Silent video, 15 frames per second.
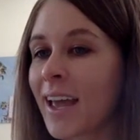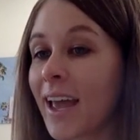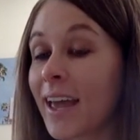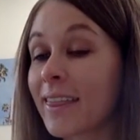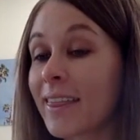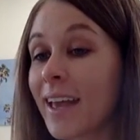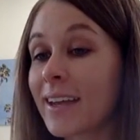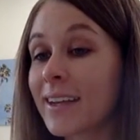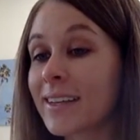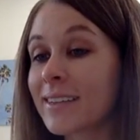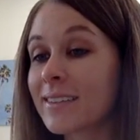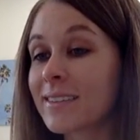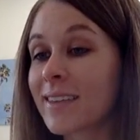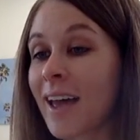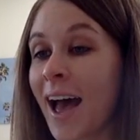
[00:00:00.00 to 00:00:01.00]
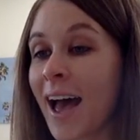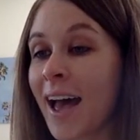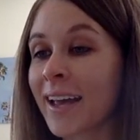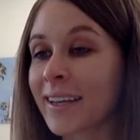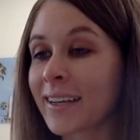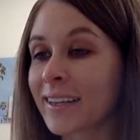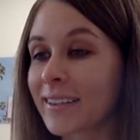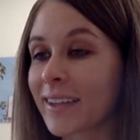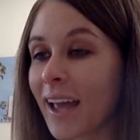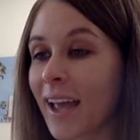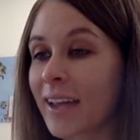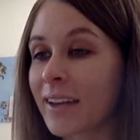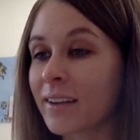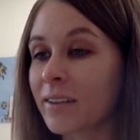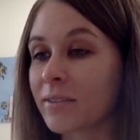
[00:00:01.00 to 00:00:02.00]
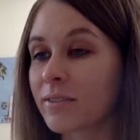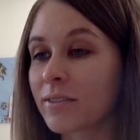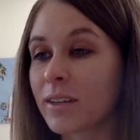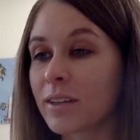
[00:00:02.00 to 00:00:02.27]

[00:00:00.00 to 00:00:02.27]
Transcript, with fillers: And then he sighed and kind of